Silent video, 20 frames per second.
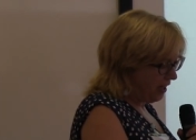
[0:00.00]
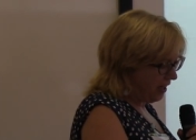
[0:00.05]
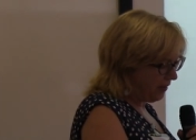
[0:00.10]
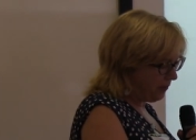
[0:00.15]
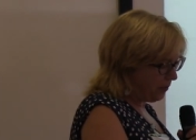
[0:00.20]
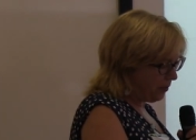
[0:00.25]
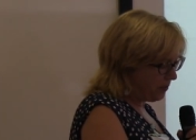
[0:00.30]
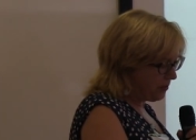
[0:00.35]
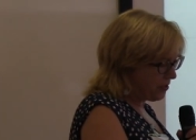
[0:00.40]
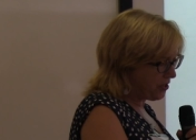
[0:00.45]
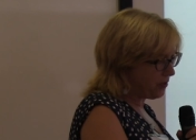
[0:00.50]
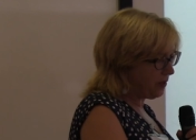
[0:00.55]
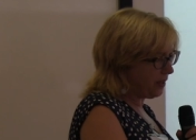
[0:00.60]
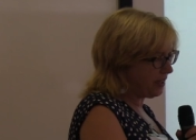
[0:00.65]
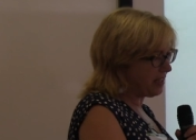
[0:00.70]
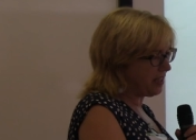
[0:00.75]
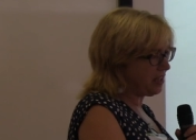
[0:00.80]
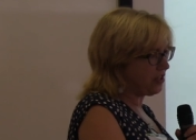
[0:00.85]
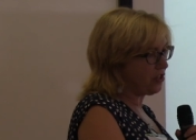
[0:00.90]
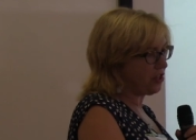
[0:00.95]
and what was
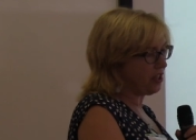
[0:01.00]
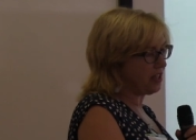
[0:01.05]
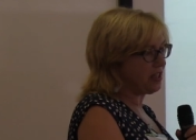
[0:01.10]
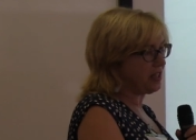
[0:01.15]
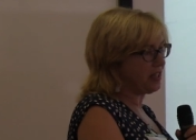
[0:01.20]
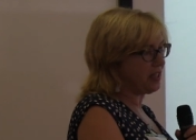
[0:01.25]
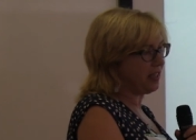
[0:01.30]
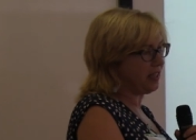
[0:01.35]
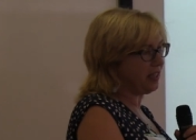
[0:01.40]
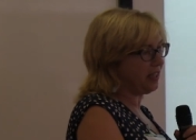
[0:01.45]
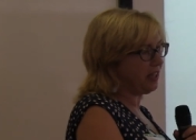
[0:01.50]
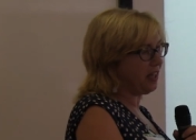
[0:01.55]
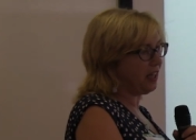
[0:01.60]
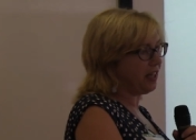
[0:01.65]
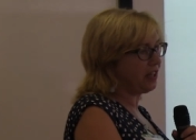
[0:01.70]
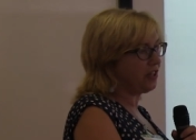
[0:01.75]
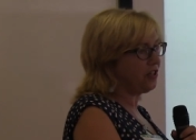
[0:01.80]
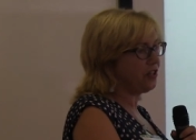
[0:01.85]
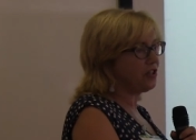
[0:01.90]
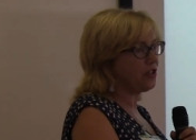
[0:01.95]
quite interesting,
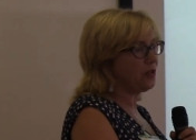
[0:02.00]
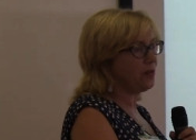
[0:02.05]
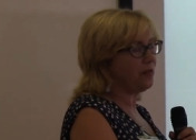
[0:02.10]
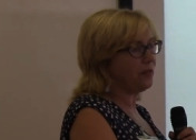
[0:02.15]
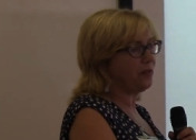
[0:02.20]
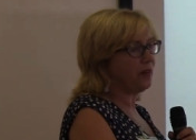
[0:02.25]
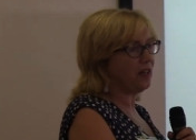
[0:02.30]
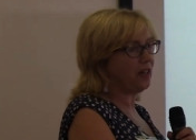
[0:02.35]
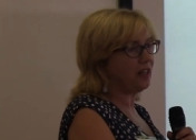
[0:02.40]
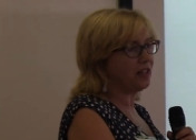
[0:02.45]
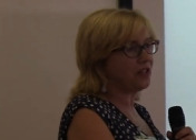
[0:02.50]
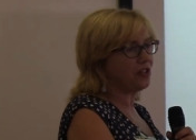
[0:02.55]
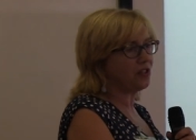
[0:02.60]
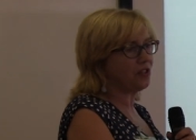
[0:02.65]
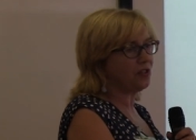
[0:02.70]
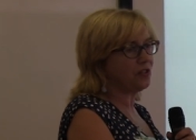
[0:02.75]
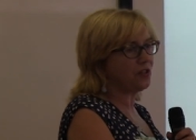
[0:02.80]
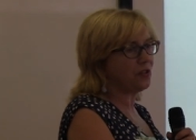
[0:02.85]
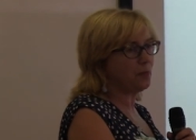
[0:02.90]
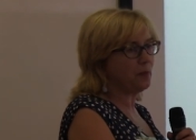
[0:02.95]
I couldn't do it for
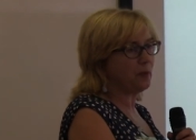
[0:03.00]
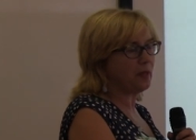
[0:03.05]
articles,